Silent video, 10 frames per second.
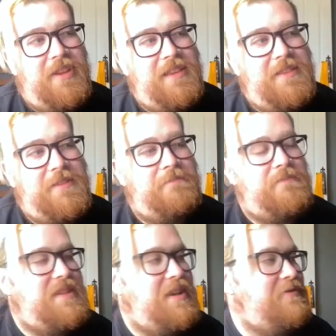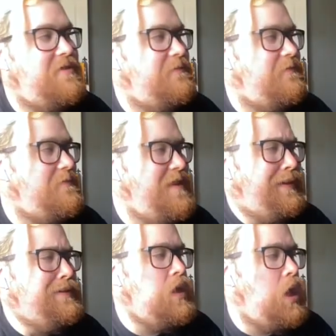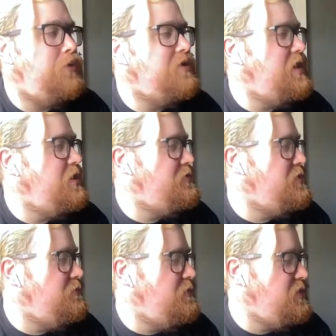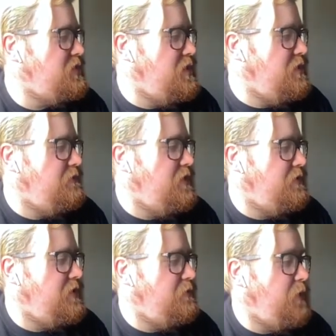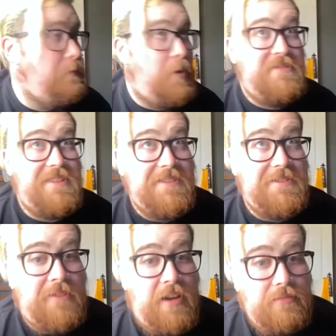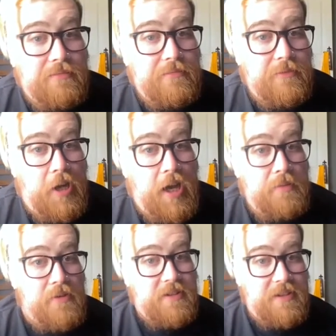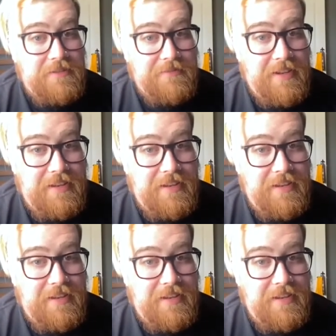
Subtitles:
like the centrism for me is no. Centrism is very well. Both sides are wrong, and both sides are right.